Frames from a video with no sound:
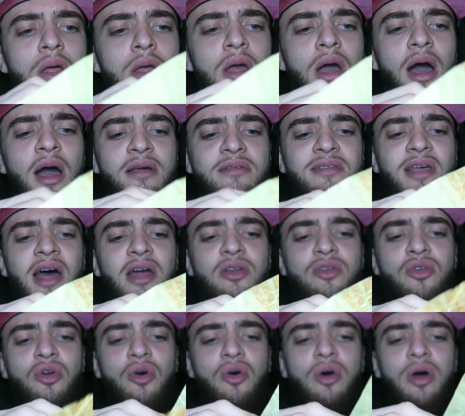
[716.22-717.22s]
Guys, I
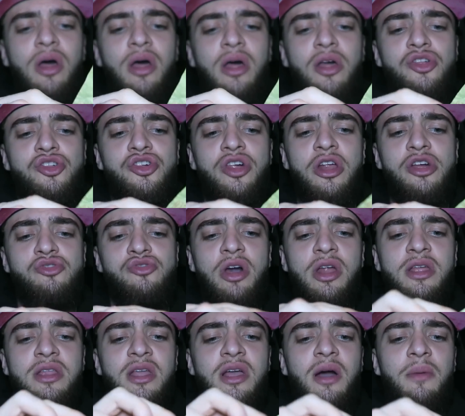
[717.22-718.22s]
don't know. Should I try
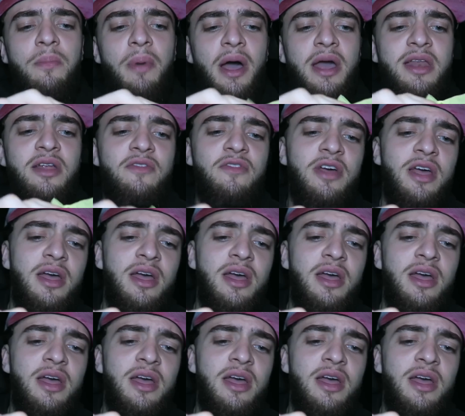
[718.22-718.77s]
to take a bite of